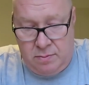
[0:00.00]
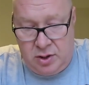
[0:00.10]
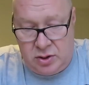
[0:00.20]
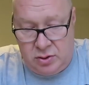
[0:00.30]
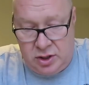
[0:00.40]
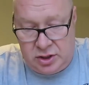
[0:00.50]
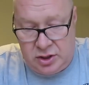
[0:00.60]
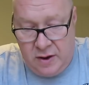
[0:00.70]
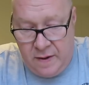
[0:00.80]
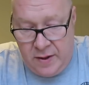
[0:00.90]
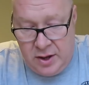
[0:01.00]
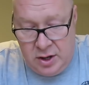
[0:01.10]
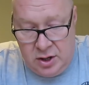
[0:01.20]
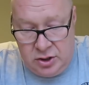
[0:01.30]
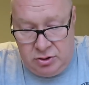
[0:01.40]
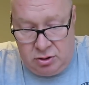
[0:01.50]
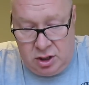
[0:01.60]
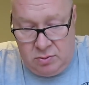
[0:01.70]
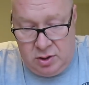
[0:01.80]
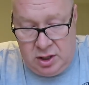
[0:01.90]
McCoy
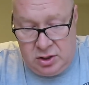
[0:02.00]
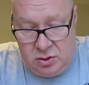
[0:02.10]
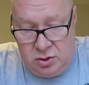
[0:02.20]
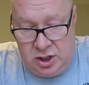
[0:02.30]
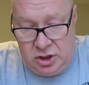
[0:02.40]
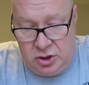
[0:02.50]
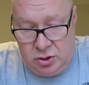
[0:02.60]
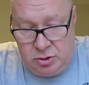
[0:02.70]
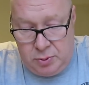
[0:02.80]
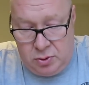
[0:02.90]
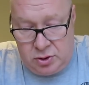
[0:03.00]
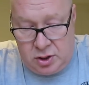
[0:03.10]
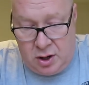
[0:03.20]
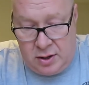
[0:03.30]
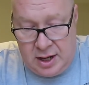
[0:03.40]
struck him with his uninsured sports car.